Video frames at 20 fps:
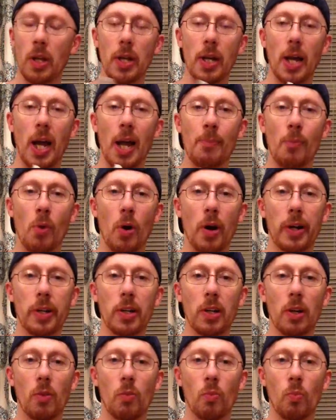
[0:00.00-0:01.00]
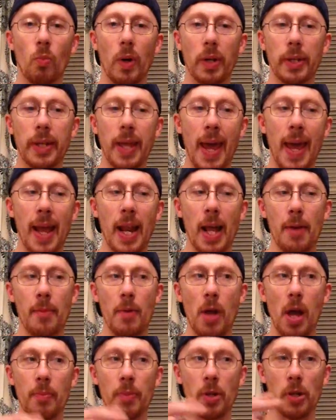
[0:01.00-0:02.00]
I mark what can
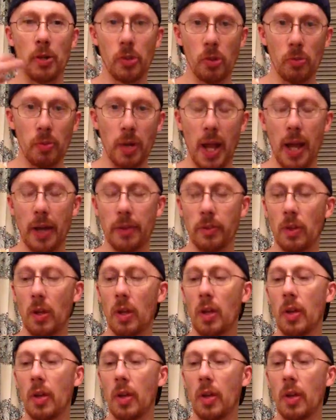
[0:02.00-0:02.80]
I'm going to do next.